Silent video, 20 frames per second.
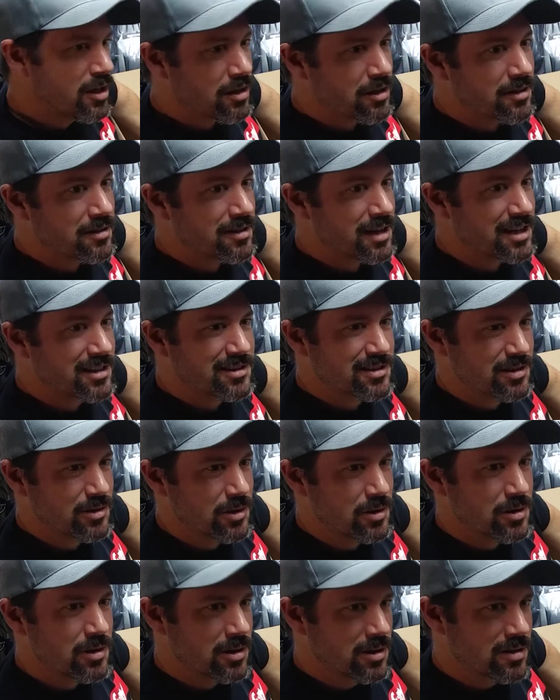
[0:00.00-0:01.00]
nice
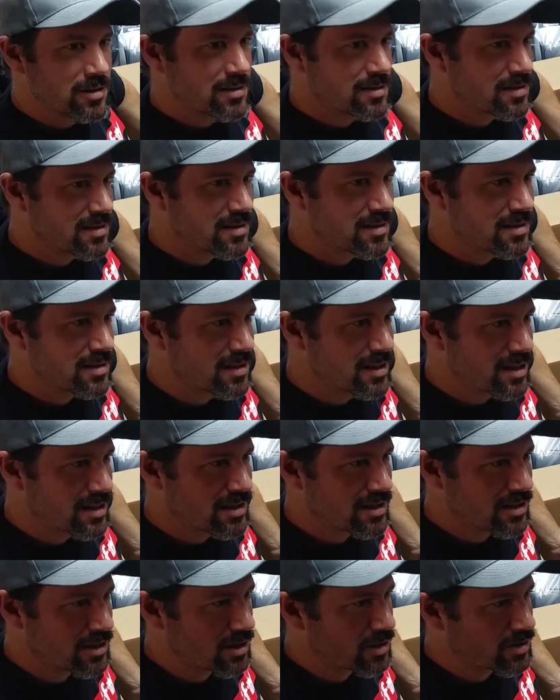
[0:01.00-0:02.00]
little,
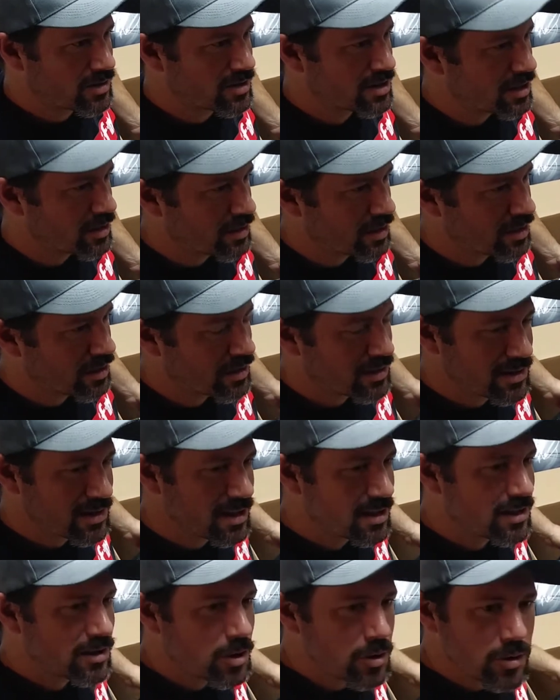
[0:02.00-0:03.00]
secret
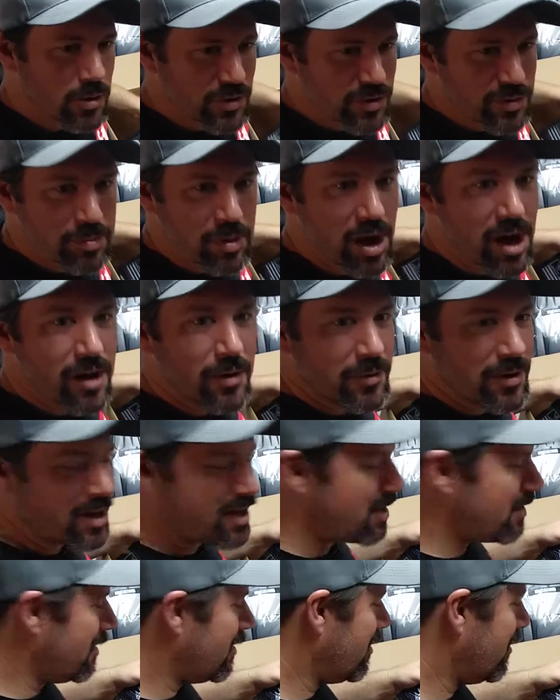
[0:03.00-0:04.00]
local spot,
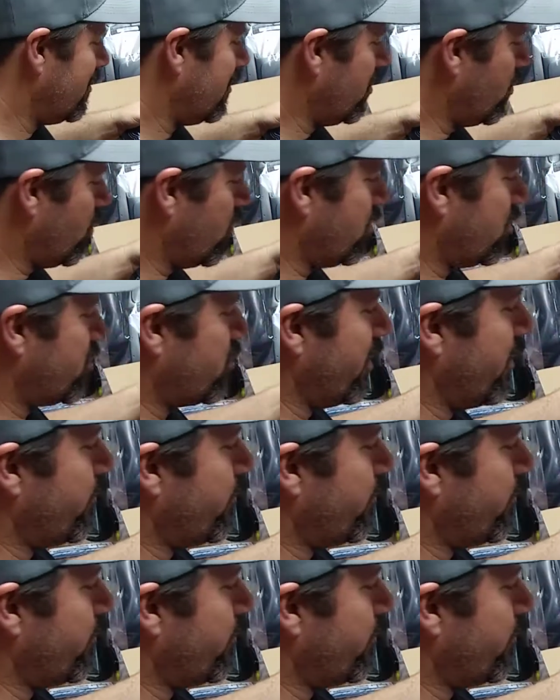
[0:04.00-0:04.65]
right? Order straight